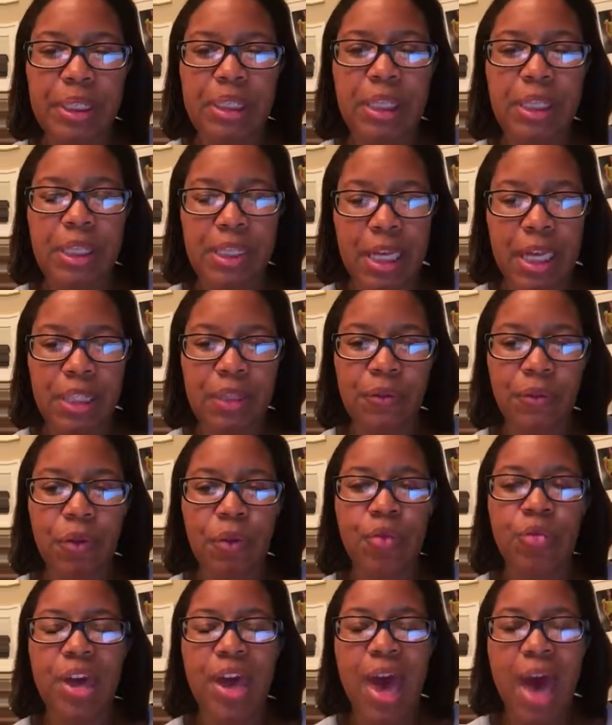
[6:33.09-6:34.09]

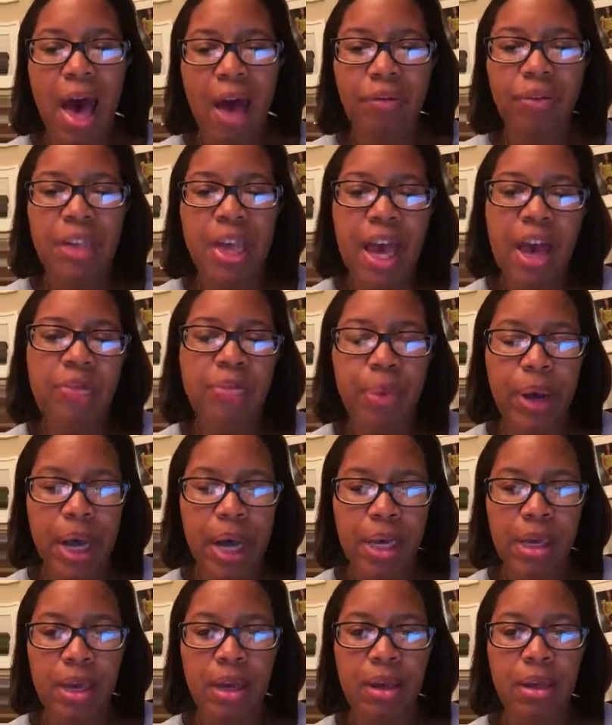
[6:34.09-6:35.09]
successful, they have to have
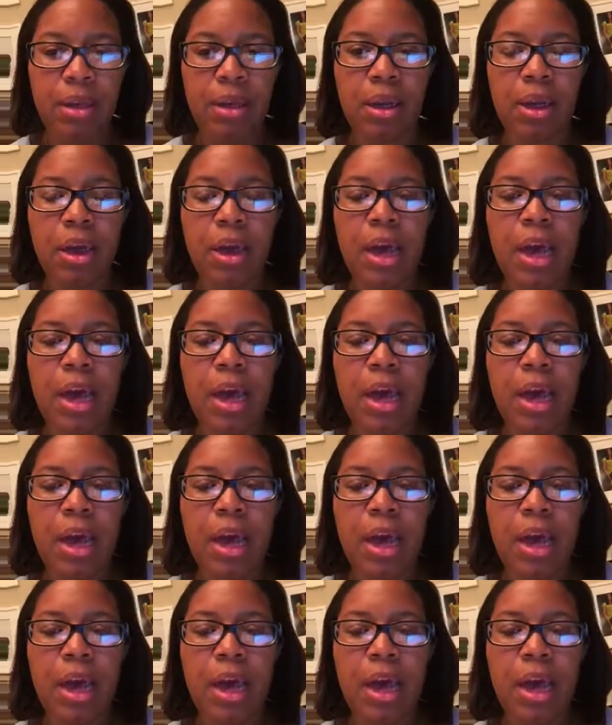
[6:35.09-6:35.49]
buy-in